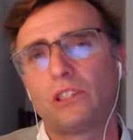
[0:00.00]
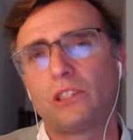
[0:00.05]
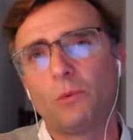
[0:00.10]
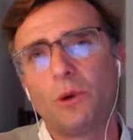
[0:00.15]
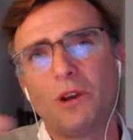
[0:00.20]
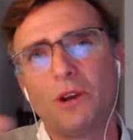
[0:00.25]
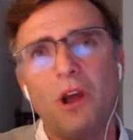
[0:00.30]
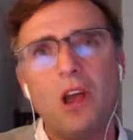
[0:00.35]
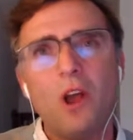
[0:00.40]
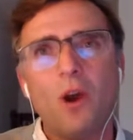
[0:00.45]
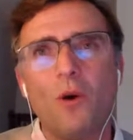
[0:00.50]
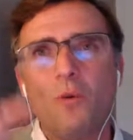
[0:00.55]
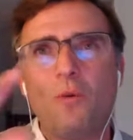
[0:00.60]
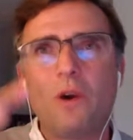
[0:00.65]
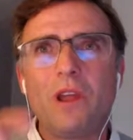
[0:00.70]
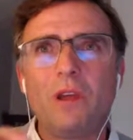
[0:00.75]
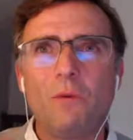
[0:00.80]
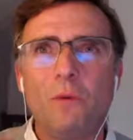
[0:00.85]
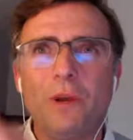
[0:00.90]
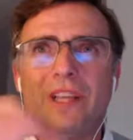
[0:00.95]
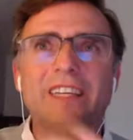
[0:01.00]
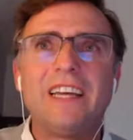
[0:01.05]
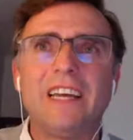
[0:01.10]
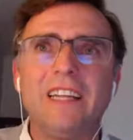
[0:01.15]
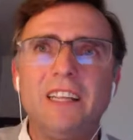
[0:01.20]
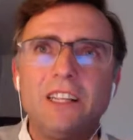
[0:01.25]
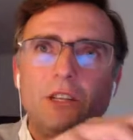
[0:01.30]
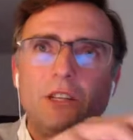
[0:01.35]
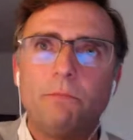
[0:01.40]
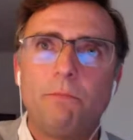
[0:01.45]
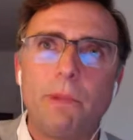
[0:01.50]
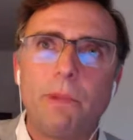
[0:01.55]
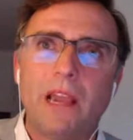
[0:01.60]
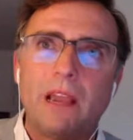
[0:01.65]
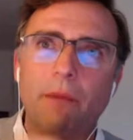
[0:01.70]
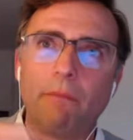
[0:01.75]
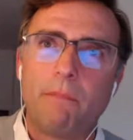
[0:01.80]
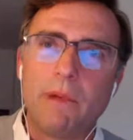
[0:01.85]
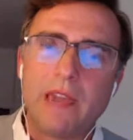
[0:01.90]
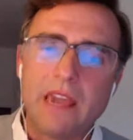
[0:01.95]
So we tend to
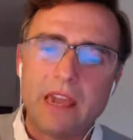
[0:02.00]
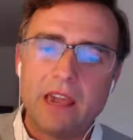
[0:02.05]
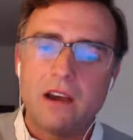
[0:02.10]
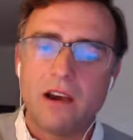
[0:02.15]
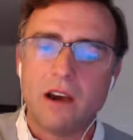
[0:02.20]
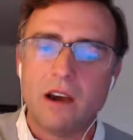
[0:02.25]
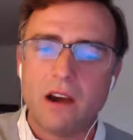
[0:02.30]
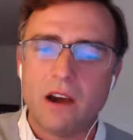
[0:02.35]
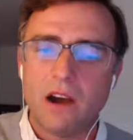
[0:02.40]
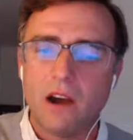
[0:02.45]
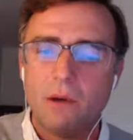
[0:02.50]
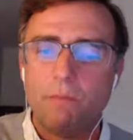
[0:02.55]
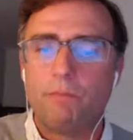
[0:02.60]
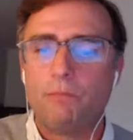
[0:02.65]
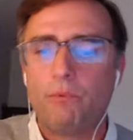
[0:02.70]
be a